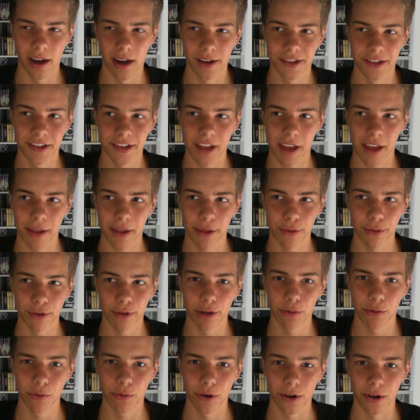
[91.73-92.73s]
say
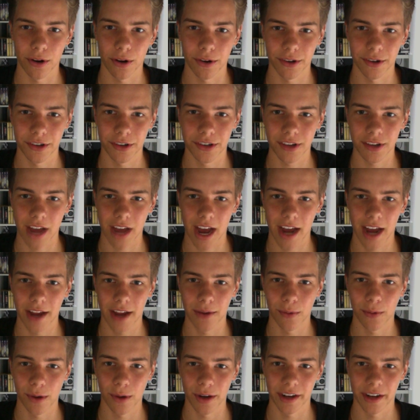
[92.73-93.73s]
three words, I
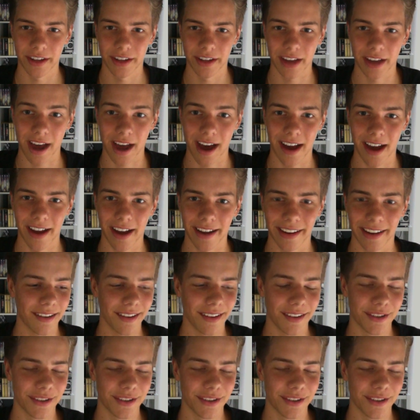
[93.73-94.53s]
wanna die.